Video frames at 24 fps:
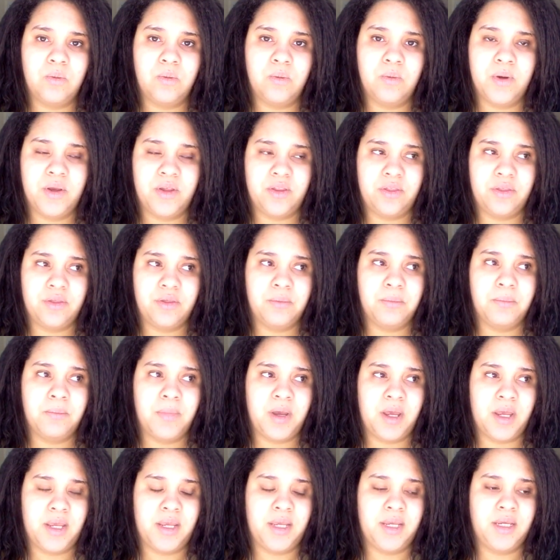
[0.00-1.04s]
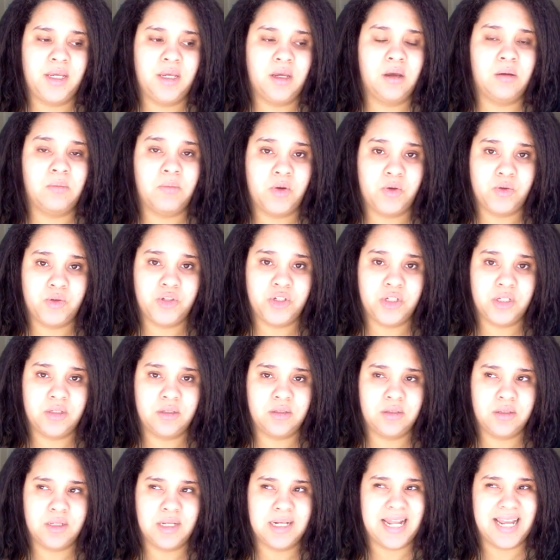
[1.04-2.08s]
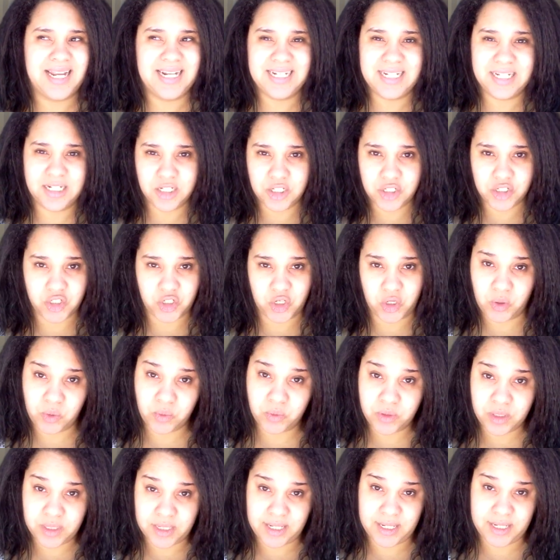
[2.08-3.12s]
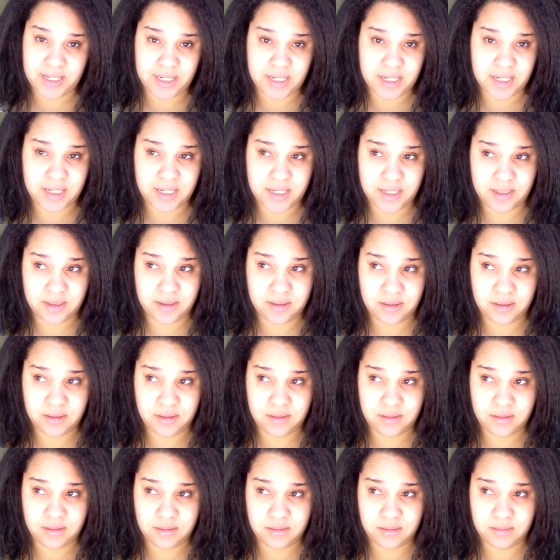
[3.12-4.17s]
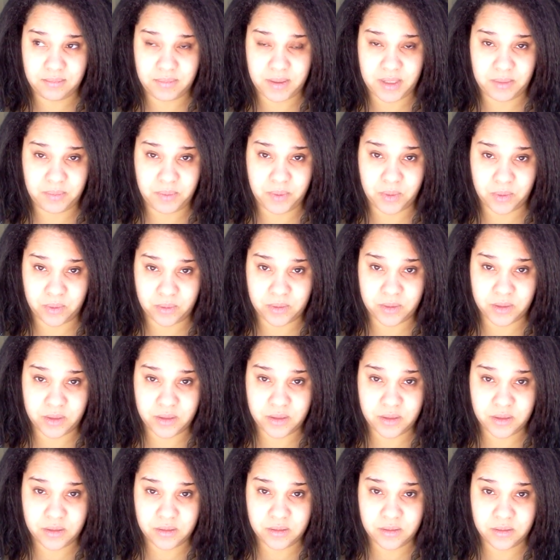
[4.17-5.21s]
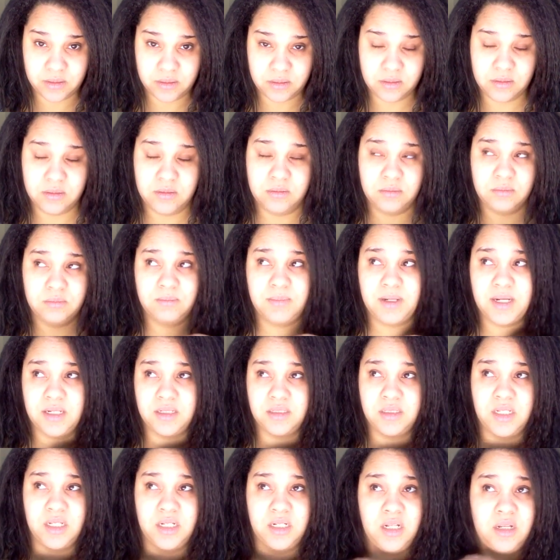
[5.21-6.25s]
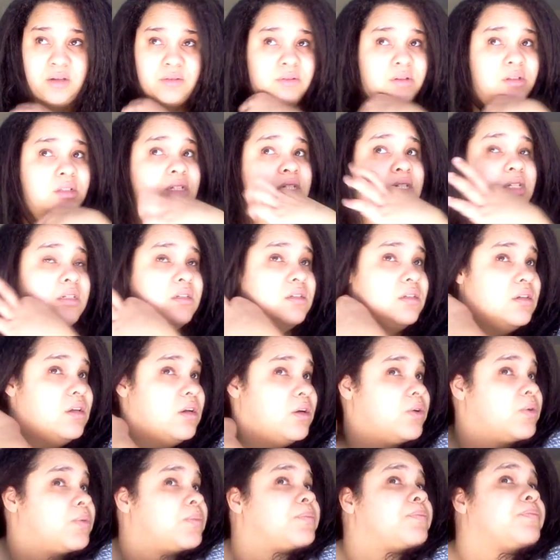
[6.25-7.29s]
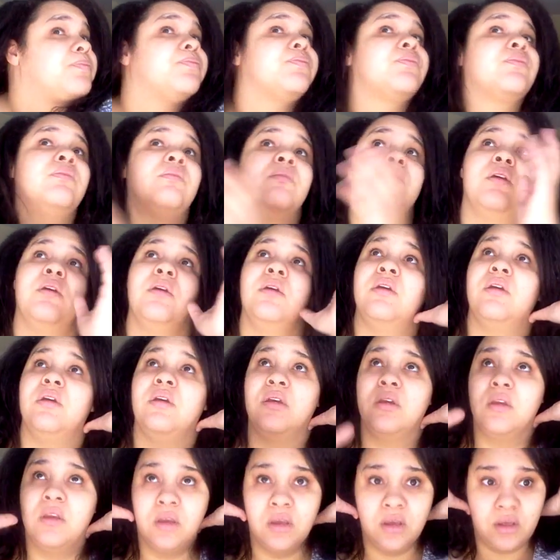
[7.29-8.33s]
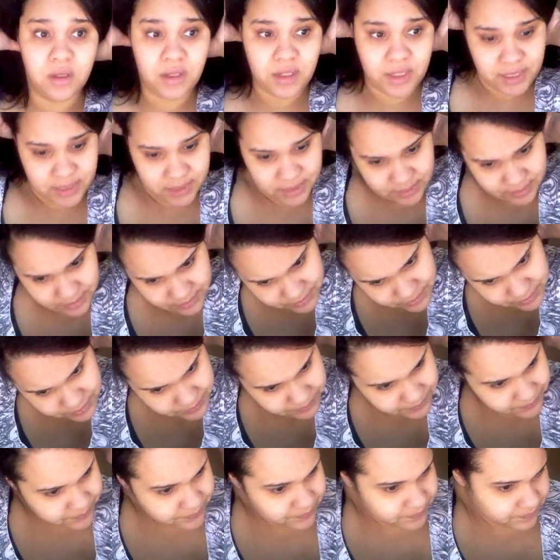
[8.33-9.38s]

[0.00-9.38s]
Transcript: with my emotions, and I didn't know that I had bipolar back then. I really didn't know, and